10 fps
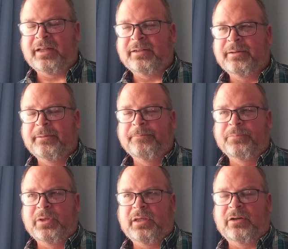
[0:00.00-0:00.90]
on,
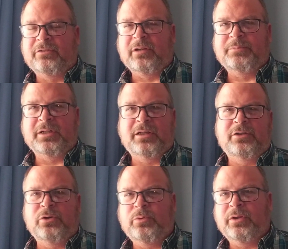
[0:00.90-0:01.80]
you know, something to
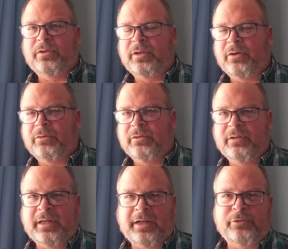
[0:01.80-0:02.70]
do with, you know,
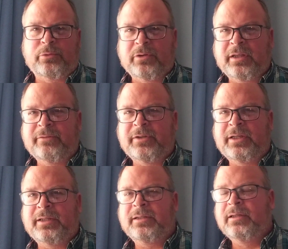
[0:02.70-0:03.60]
natural
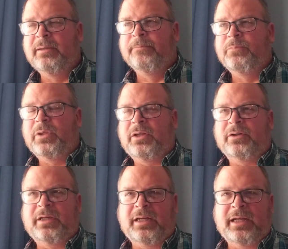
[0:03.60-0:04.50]
living, you
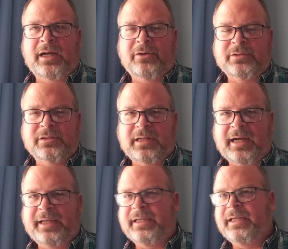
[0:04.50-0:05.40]
know, getting out
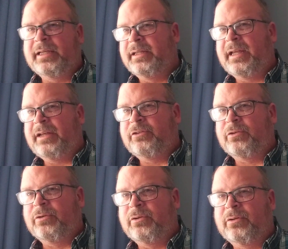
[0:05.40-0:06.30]
hiking in
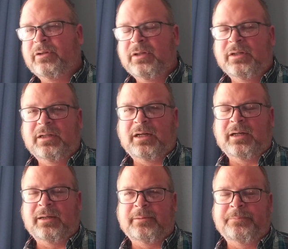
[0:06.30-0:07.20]
nature,
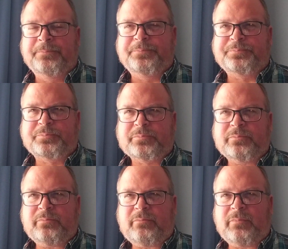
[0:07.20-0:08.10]
um,
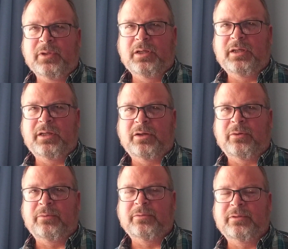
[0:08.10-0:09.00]
you
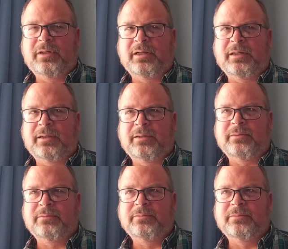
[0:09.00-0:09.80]
know, uh,